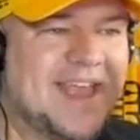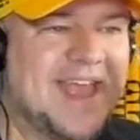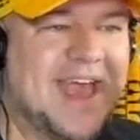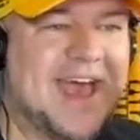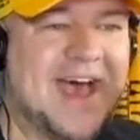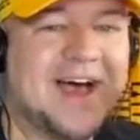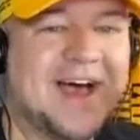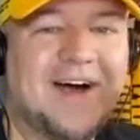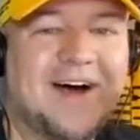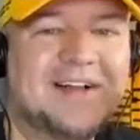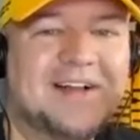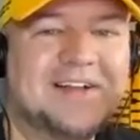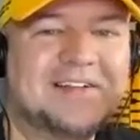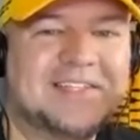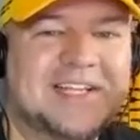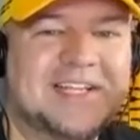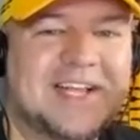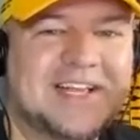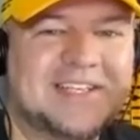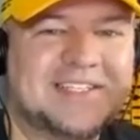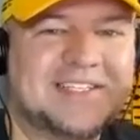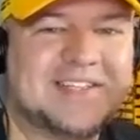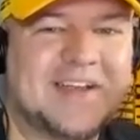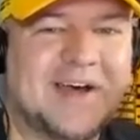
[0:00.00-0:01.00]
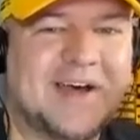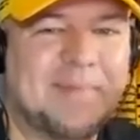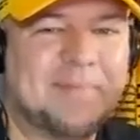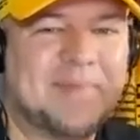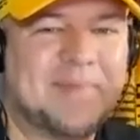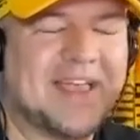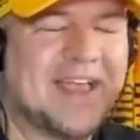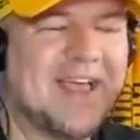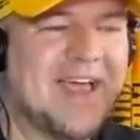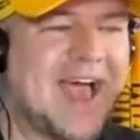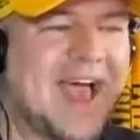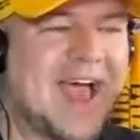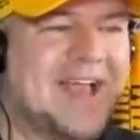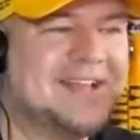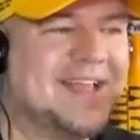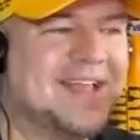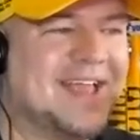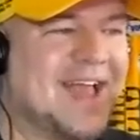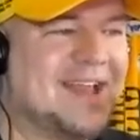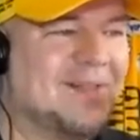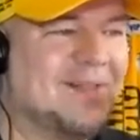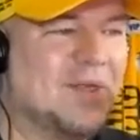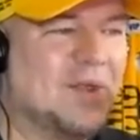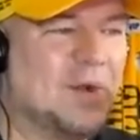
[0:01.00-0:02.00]
Yeah, on to today's topic. I, I,
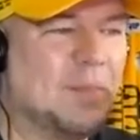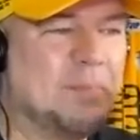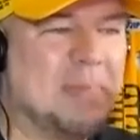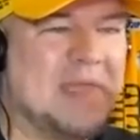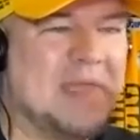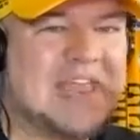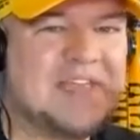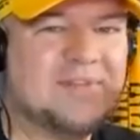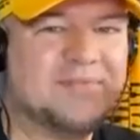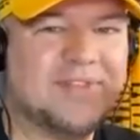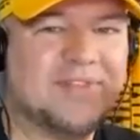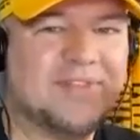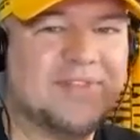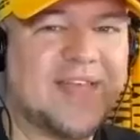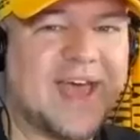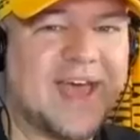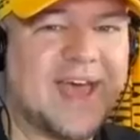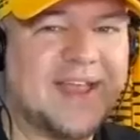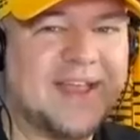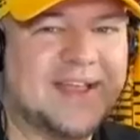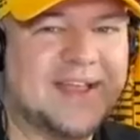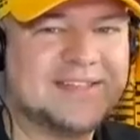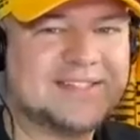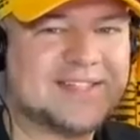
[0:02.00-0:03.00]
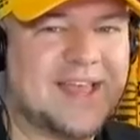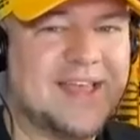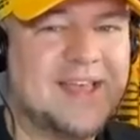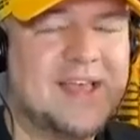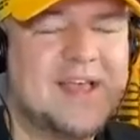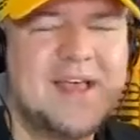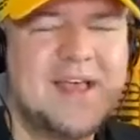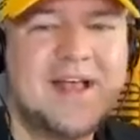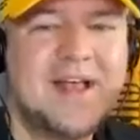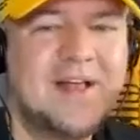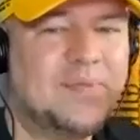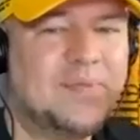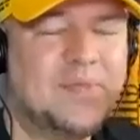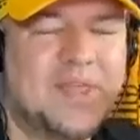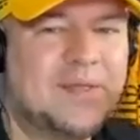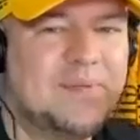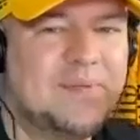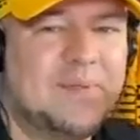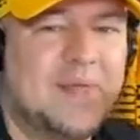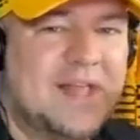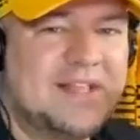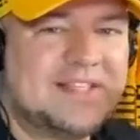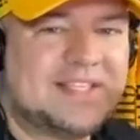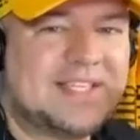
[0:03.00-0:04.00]
got a little peeved at that as I, th-
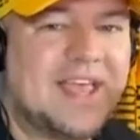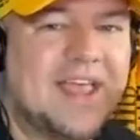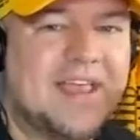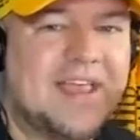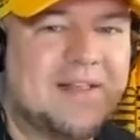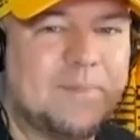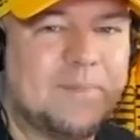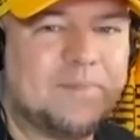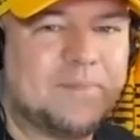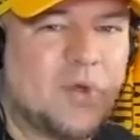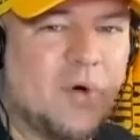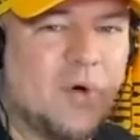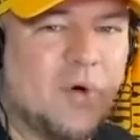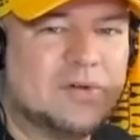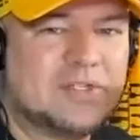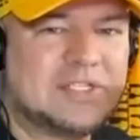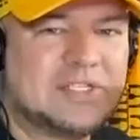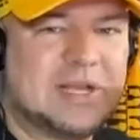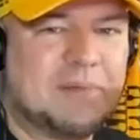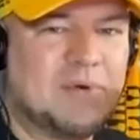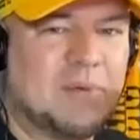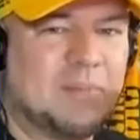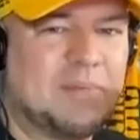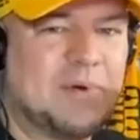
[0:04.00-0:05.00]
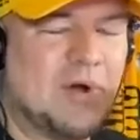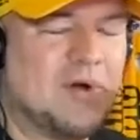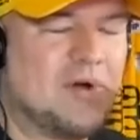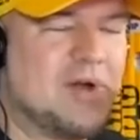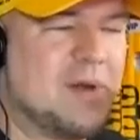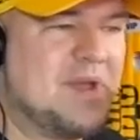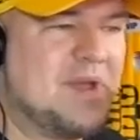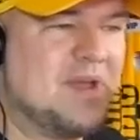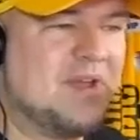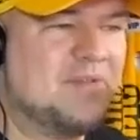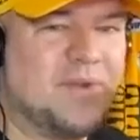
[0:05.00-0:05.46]
it's like the whole summer programming.